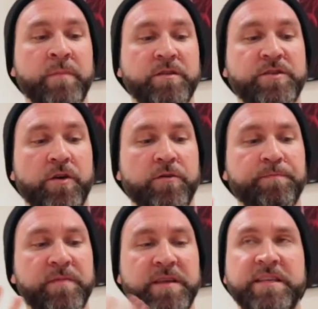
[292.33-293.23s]
So
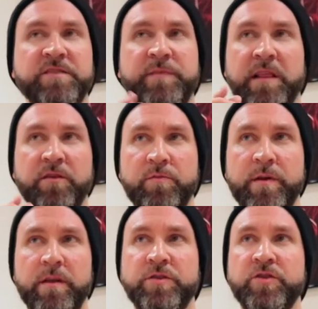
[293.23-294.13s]
this gives me a little
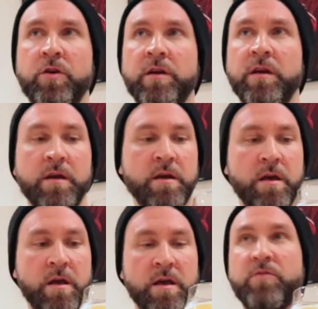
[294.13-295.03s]
bit of the chalk,
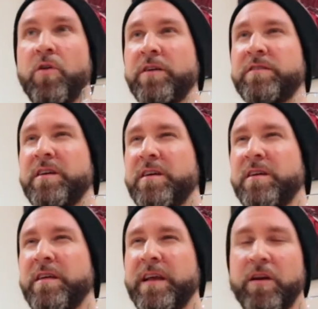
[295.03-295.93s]
not uh,
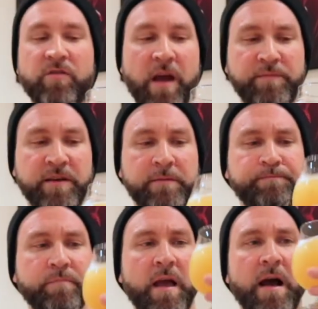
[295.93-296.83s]
like a crap ton.
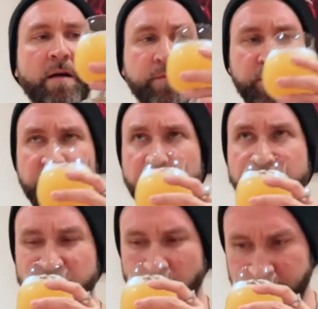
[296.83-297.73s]
Um,
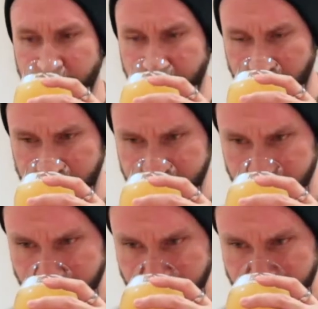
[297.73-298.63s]
huge tropical nose.
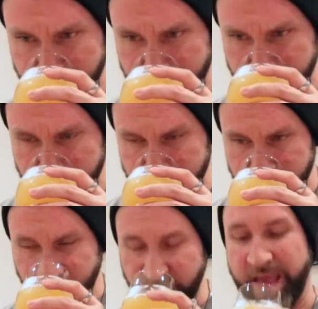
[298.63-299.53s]

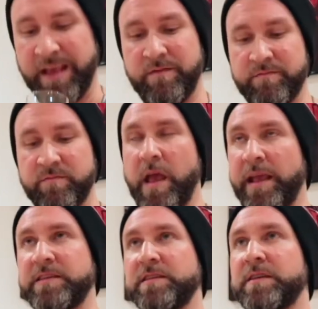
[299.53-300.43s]
Like I
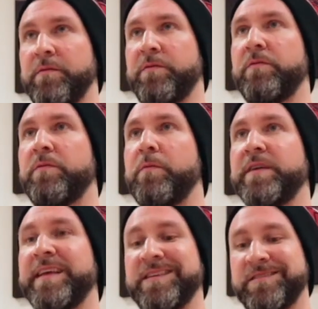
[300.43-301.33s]
guess that's coming from the
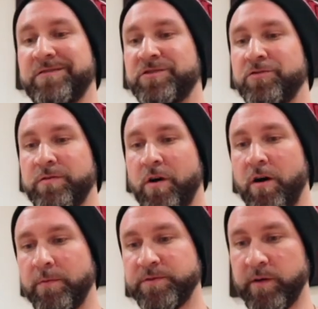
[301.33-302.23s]
Vermont yeast and the suit, the
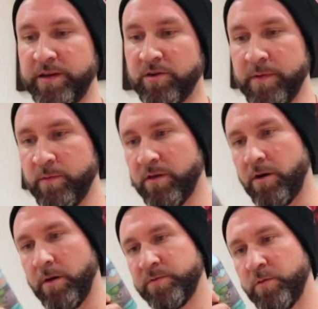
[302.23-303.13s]
hops. Oh, he told me what the
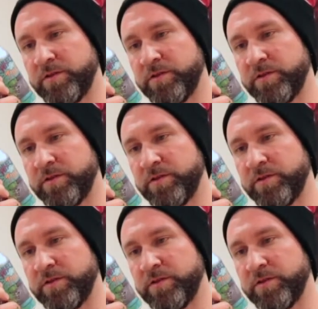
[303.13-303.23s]
hops were